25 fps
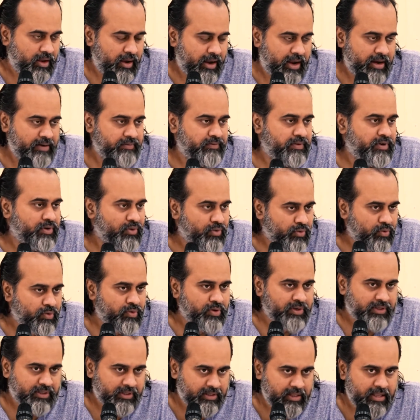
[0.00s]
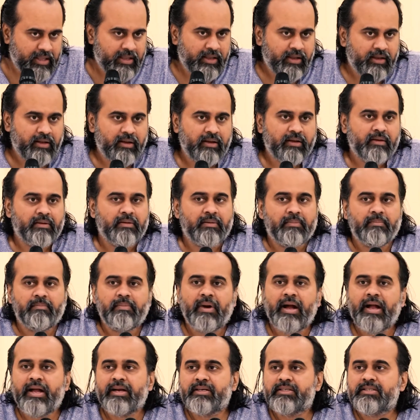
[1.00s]
And we know a thing
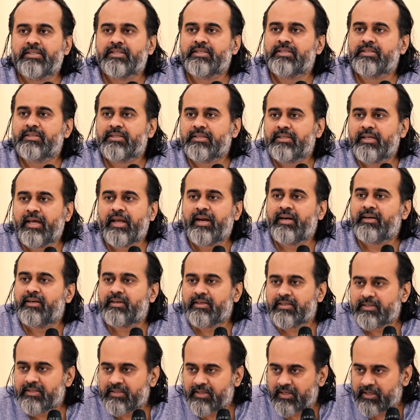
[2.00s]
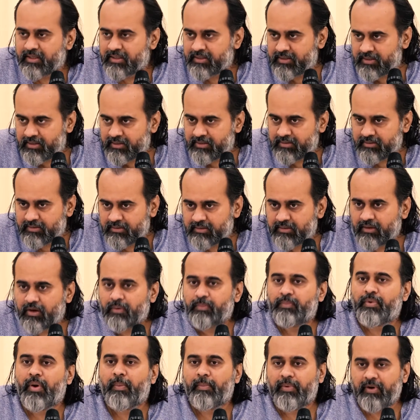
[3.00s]
by its characteristics or
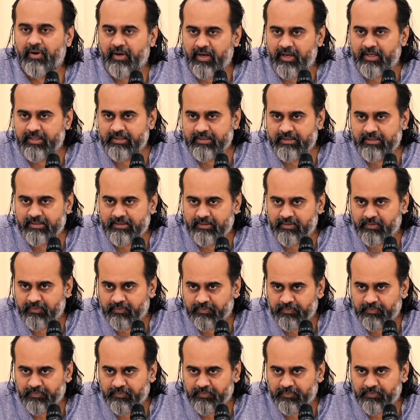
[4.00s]
properties.